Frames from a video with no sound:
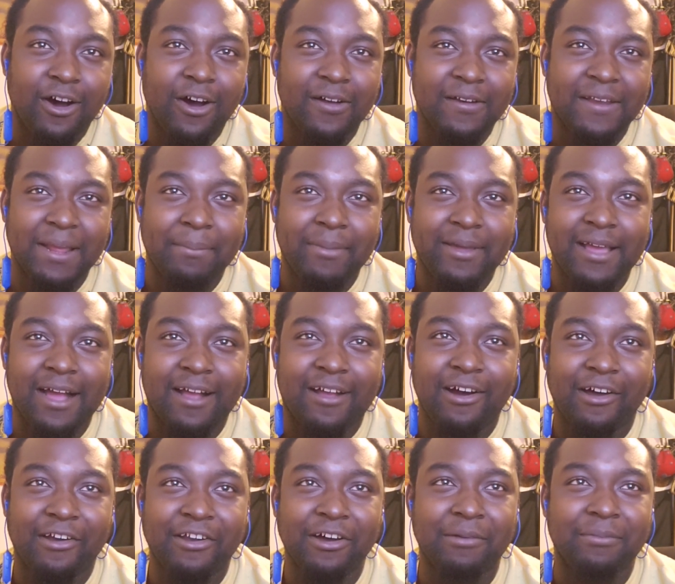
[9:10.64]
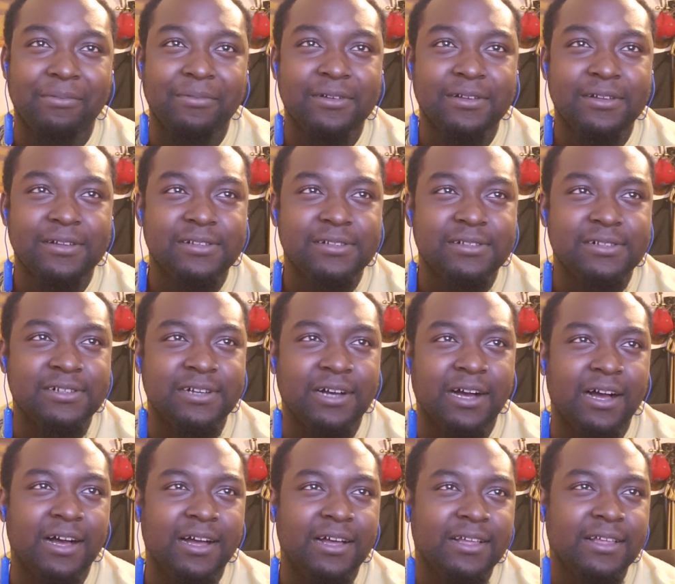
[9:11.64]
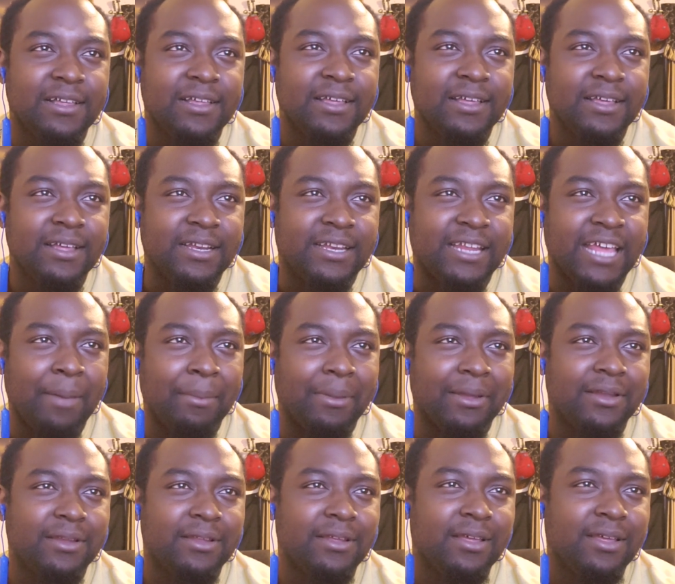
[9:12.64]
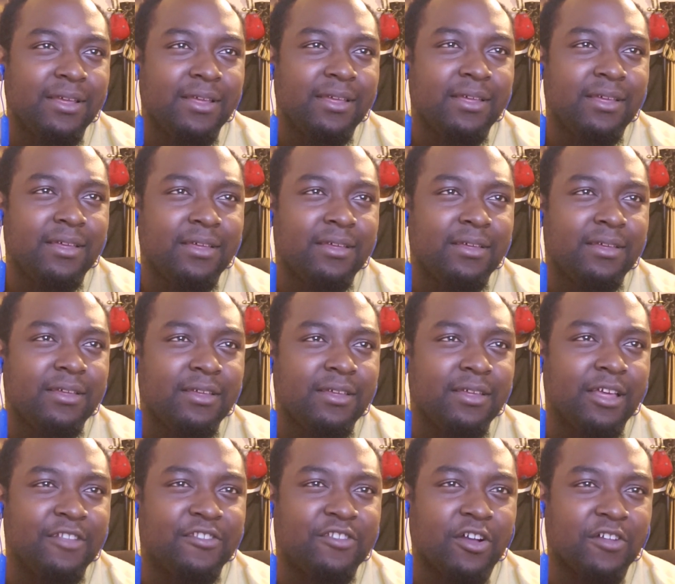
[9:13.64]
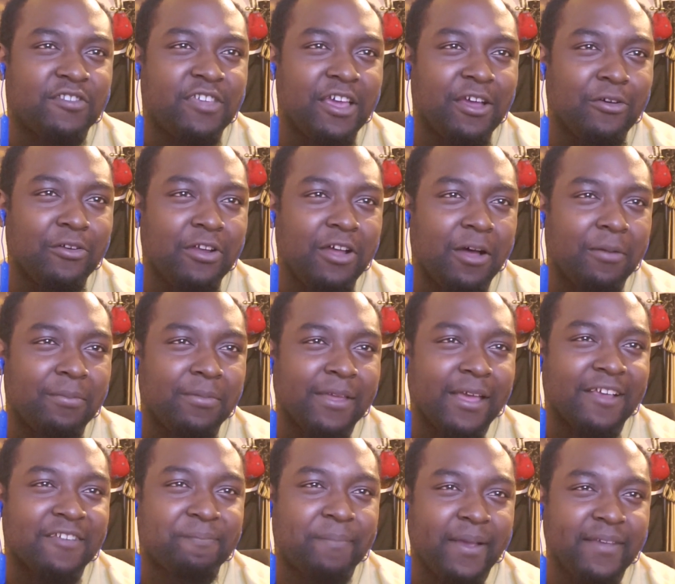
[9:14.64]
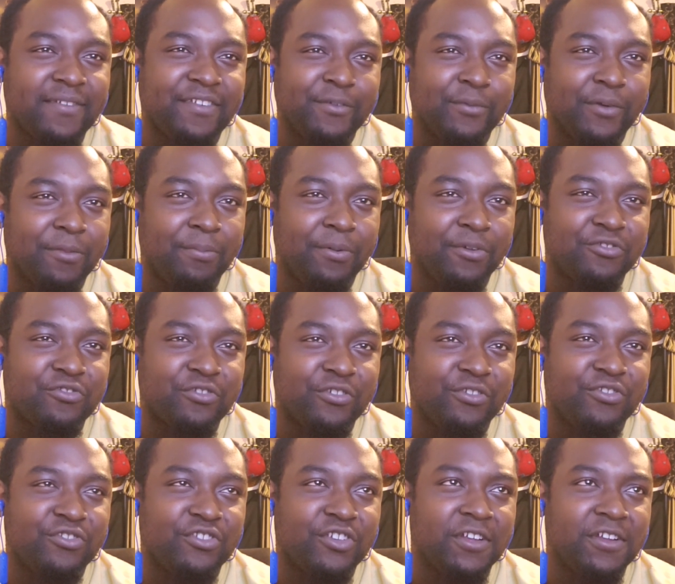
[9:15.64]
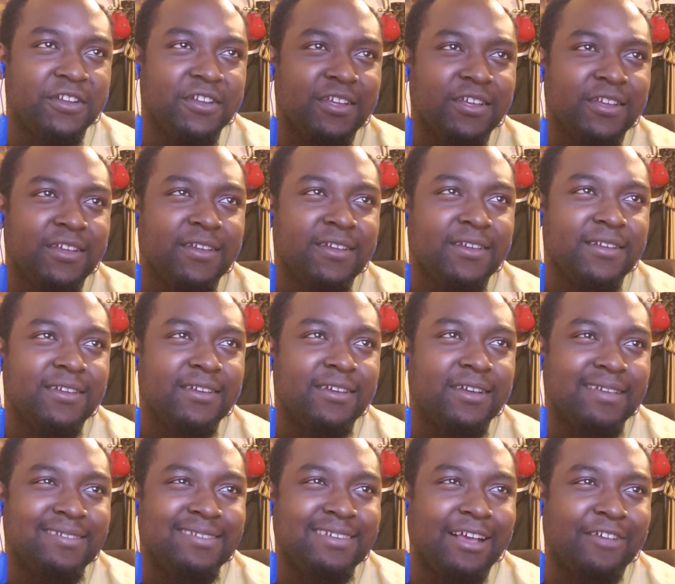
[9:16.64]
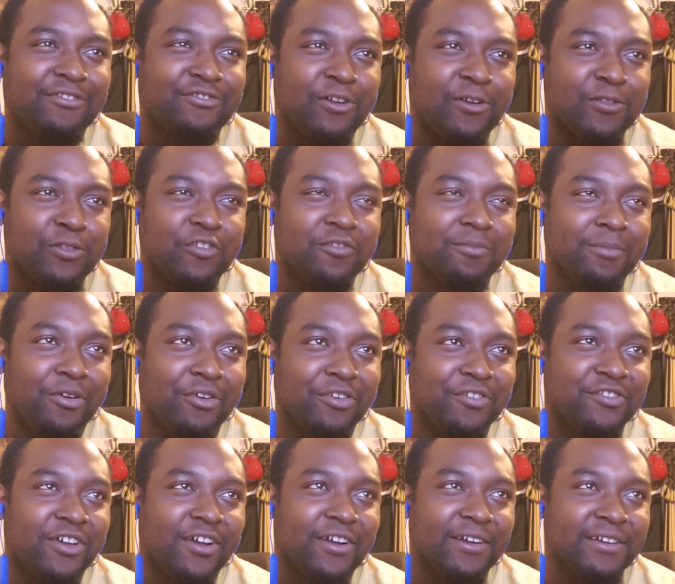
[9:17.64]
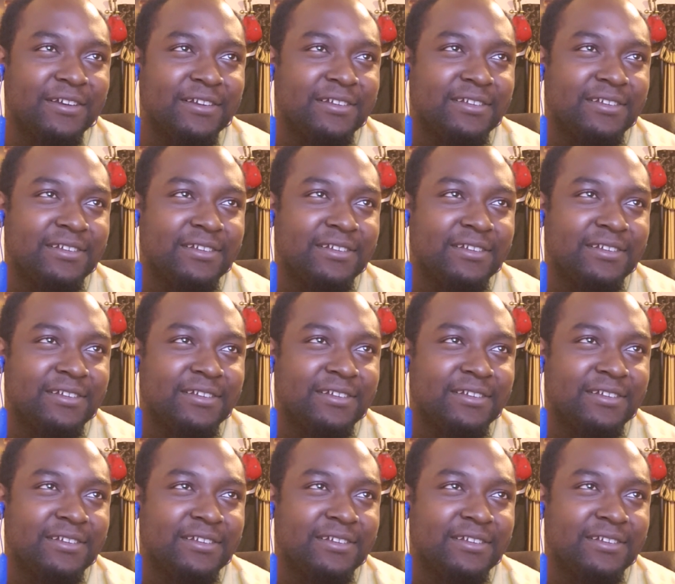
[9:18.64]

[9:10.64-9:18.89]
Oh, damn, they got caught up. Ugh, damn it. It's all tangled up. Yeah, especially with booster shit. See how strong those motors are.